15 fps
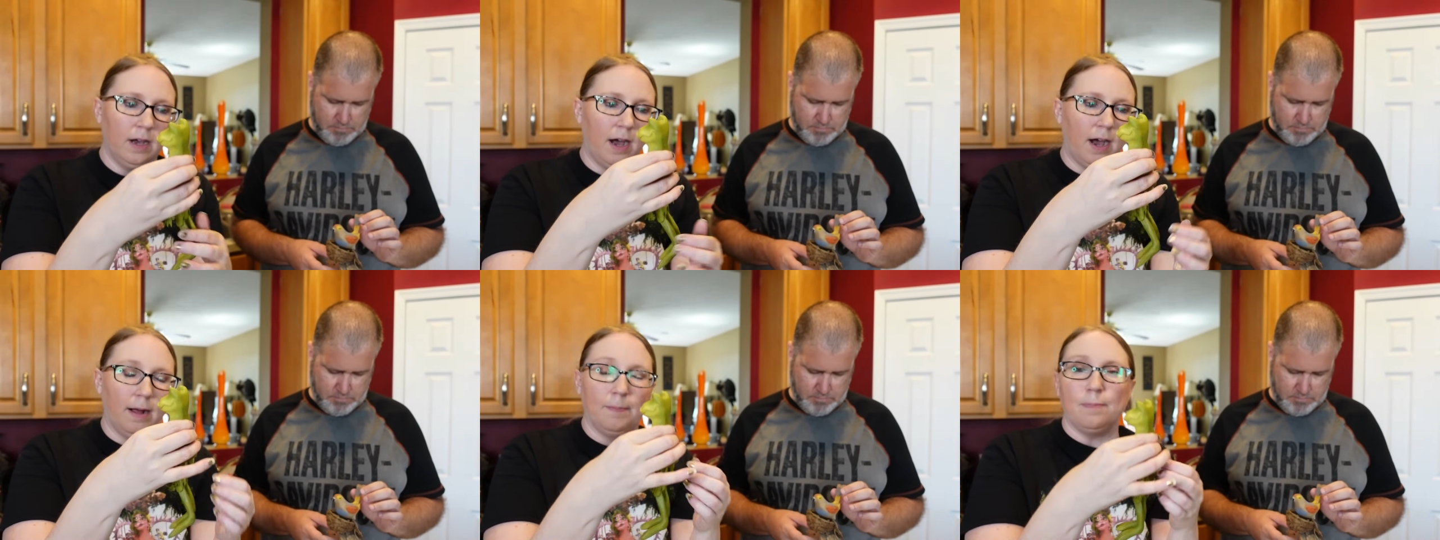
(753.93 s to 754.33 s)

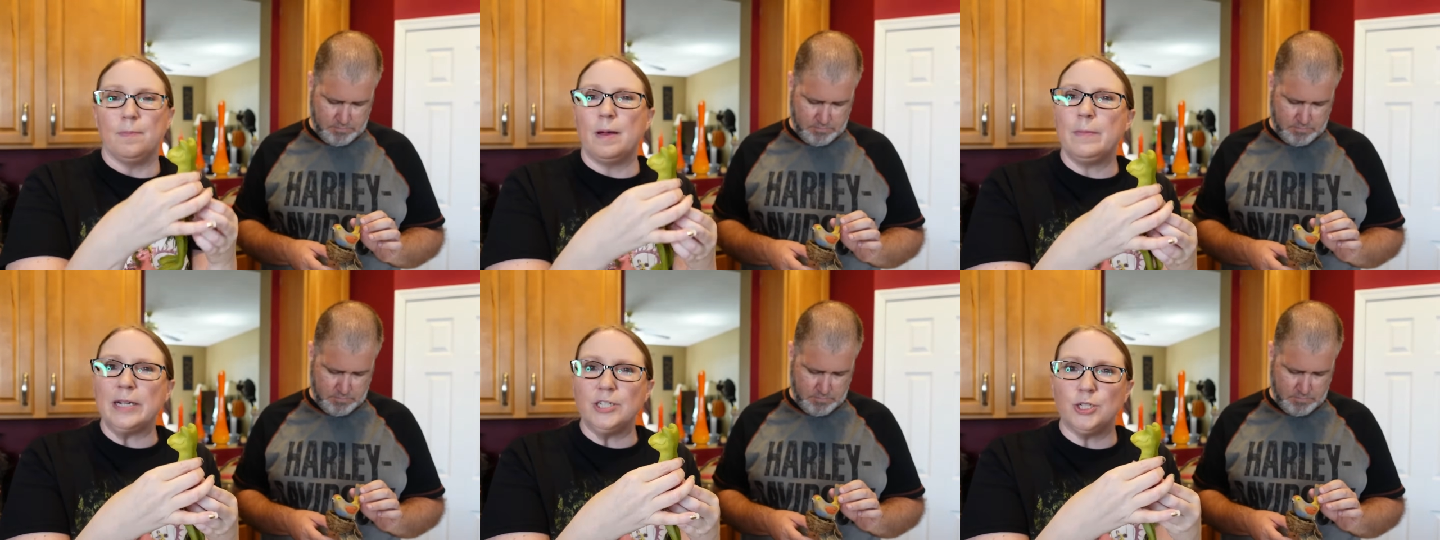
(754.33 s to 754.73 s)
Speaker 1: I
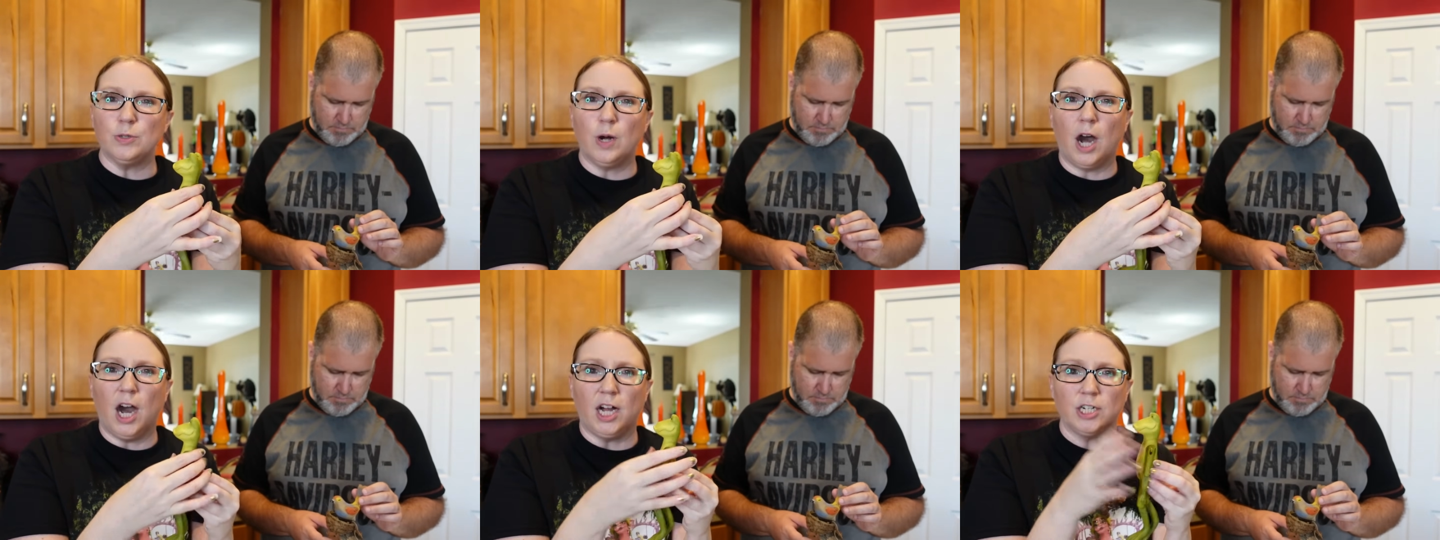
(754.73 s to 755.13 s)
might
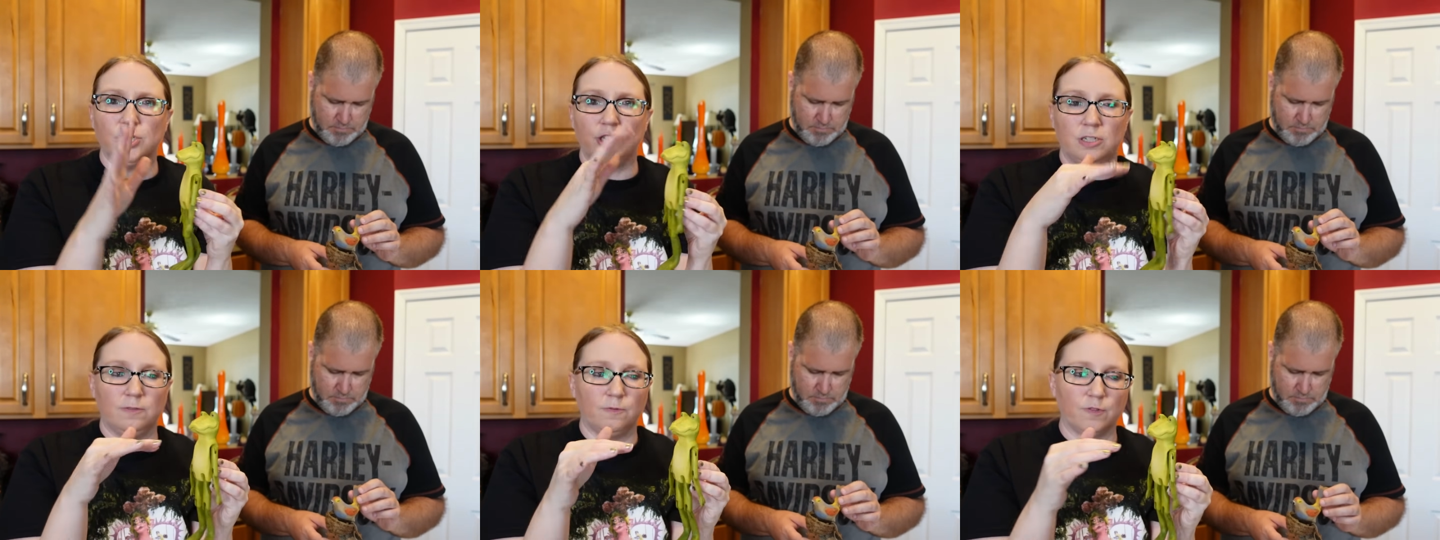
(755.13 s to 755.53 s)
do
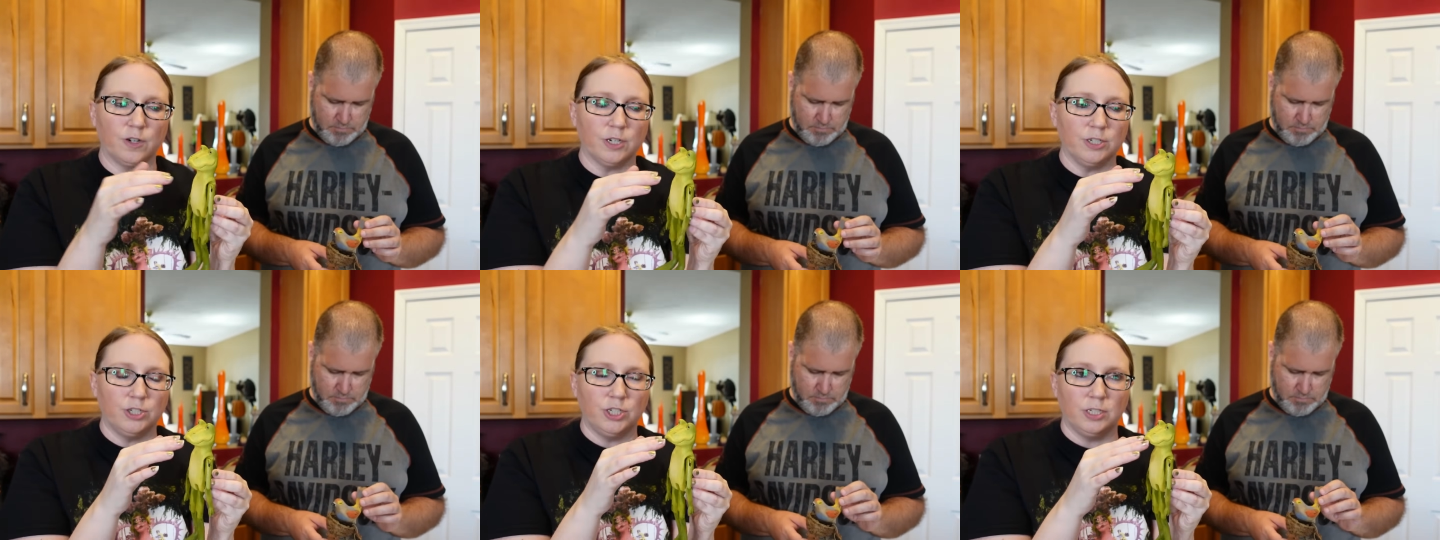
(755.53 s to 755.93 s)
auction
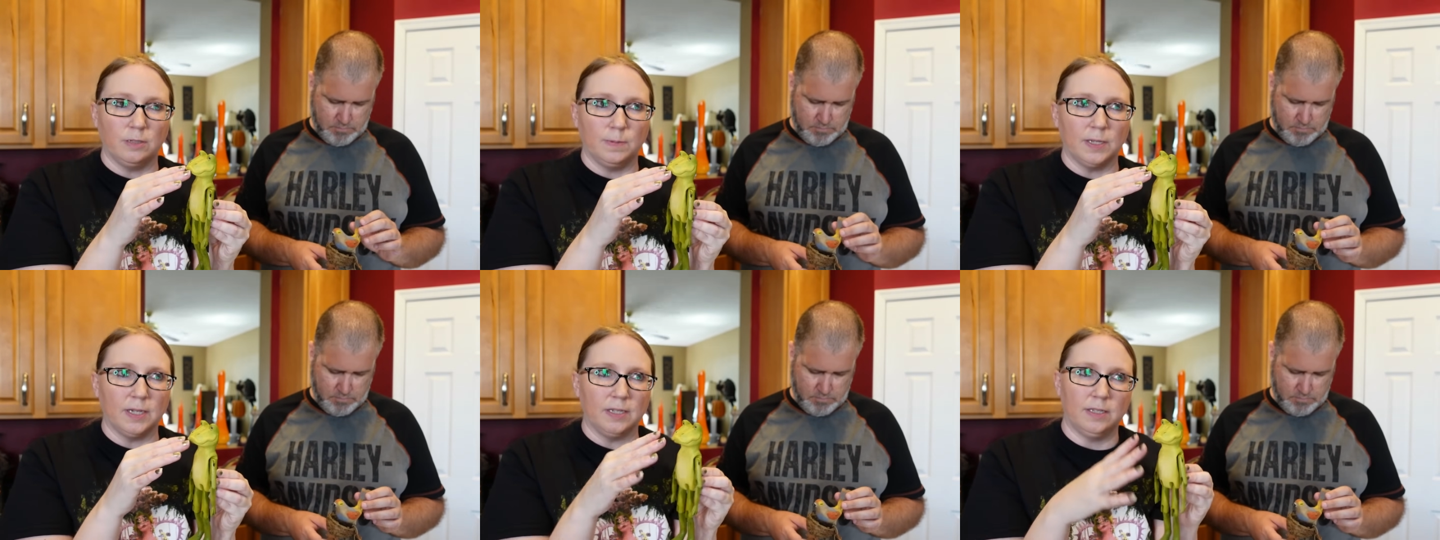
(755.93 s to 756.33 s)
first just
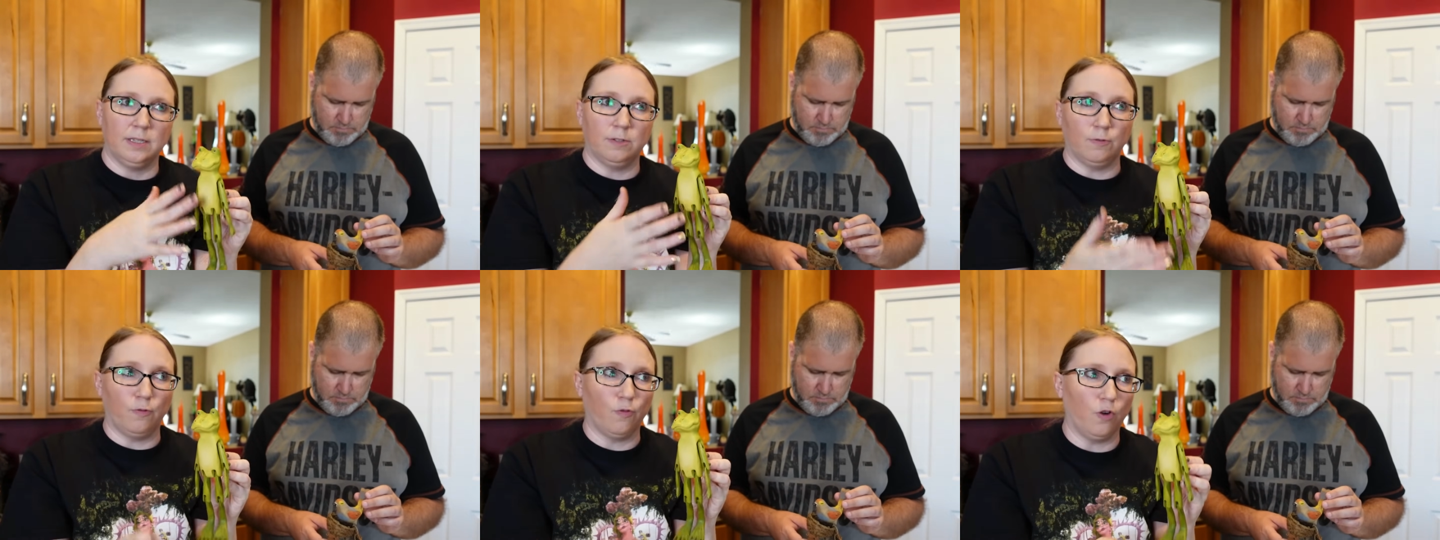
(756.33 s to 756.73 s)
because
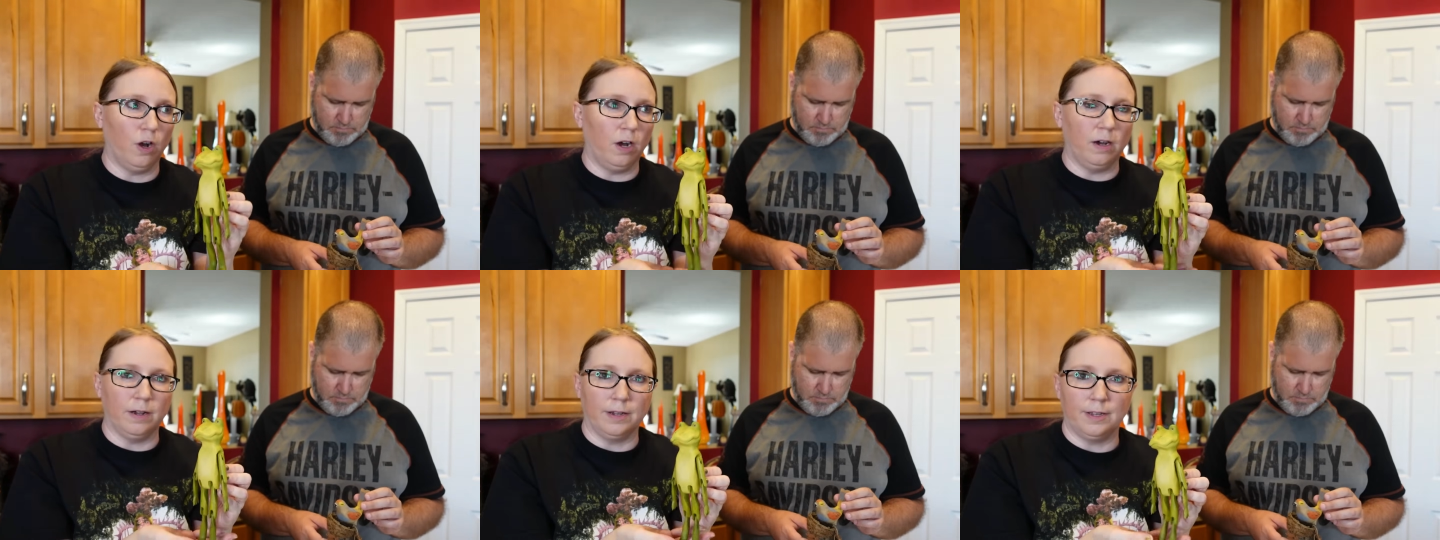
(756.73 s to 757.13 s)
he's a
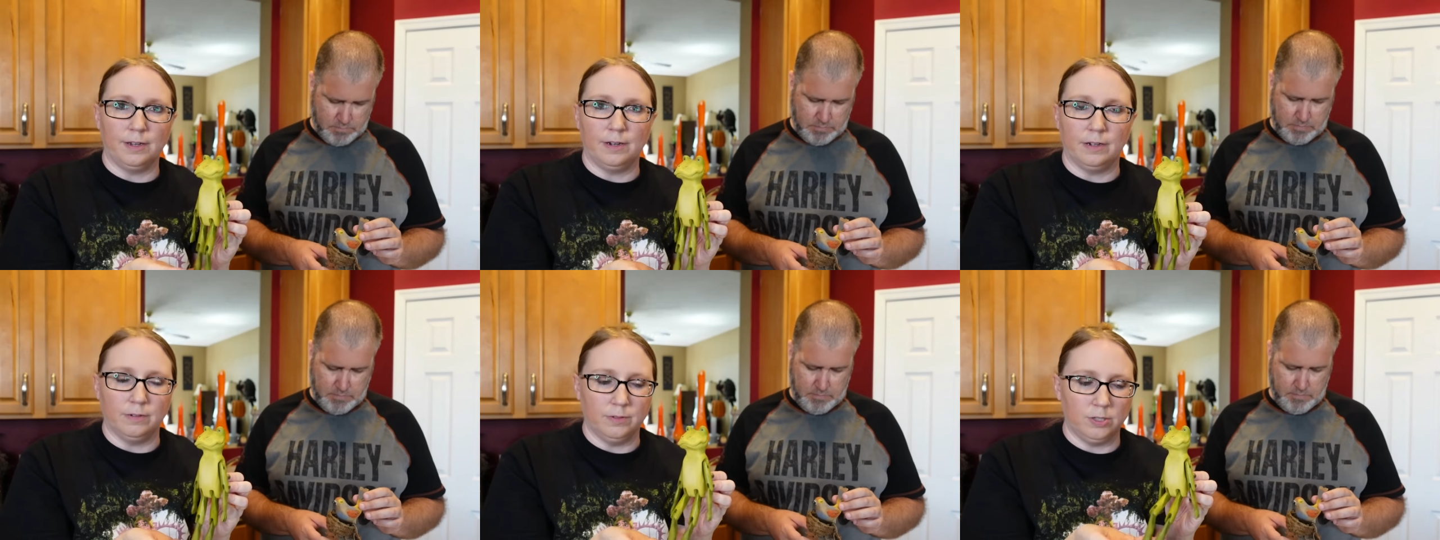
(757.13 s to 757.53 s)
frog,
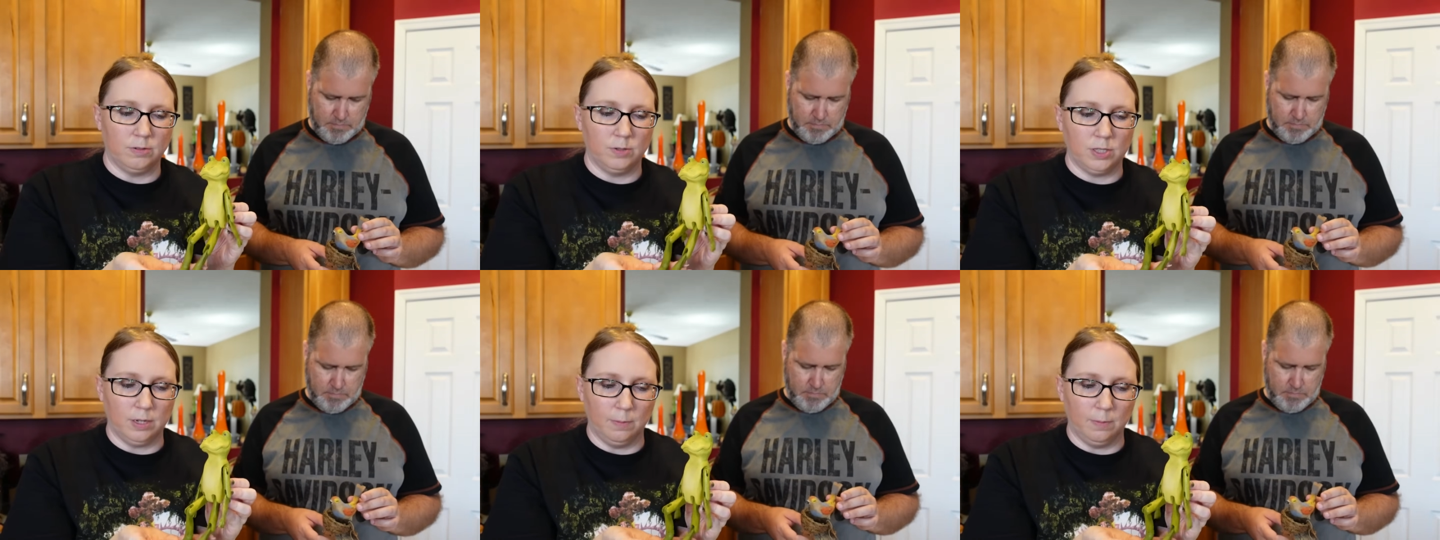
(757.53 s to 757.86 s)
you know, so